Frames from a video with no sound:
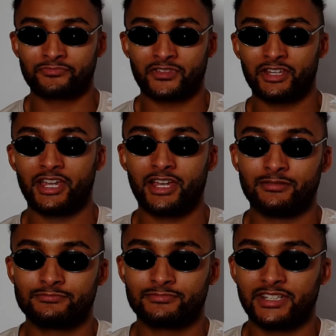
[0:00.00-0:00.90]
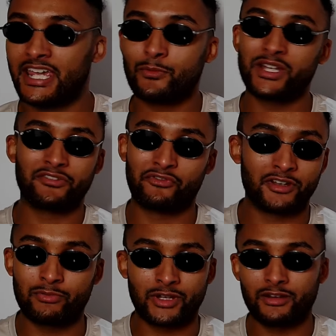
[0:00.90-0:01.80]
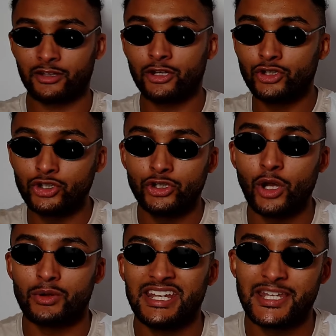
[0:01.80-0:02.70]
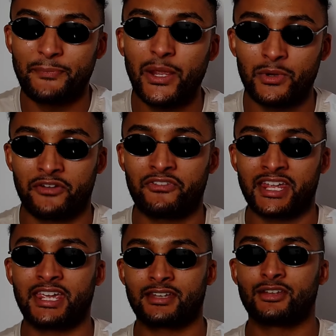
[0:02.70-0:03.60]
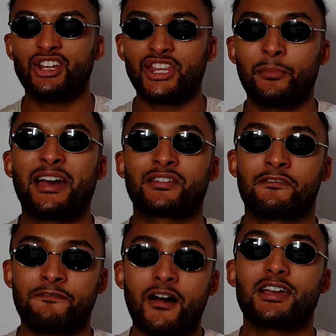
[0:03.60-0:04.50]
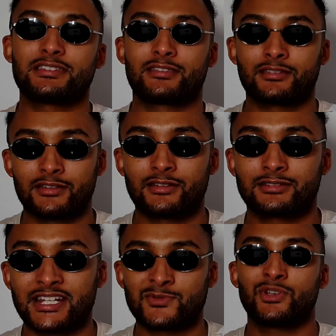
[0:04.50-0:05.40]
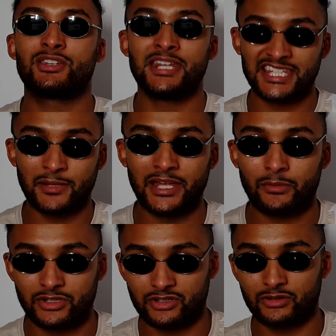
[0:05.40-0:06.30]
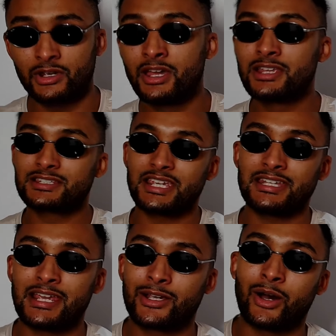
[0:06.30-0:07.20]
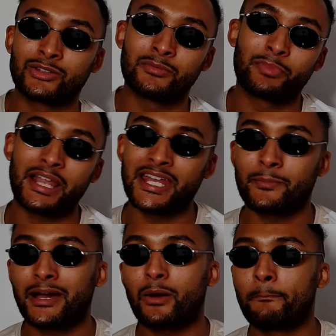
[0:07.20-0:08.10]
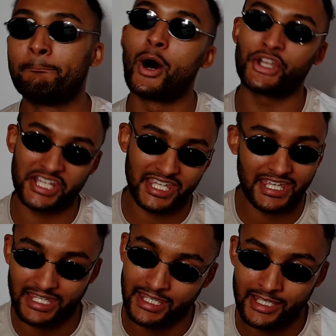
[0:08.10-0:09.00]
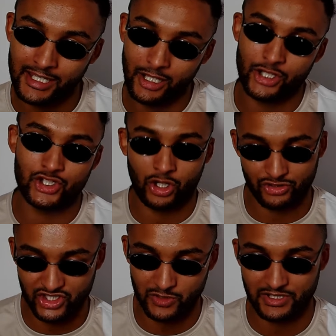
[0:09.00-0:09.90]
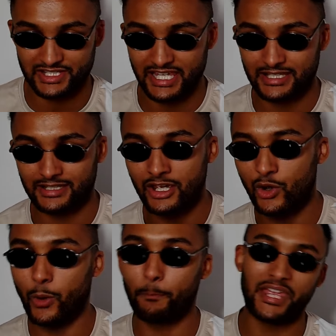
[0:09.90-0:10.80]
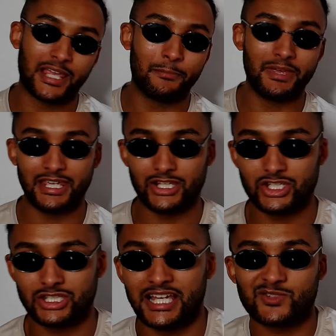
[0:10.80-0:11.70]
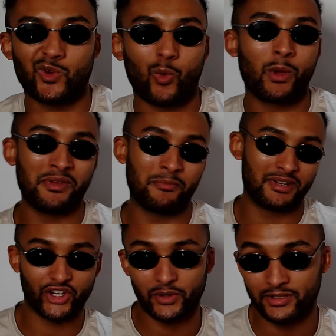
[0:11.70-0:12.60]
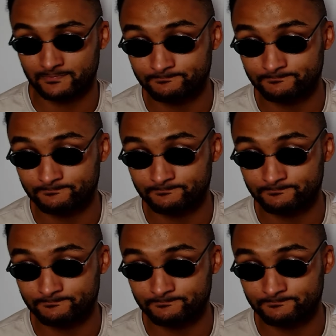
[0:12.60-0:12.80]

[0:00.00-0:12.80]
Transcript: Yeah? He ain't with the, you don't need to be with the thinking. You need to be able to fight. That's what you need to be able to do. Sitting there contemplating about monarchy, like John Stewart said, or Big Meech. That's what women be doing.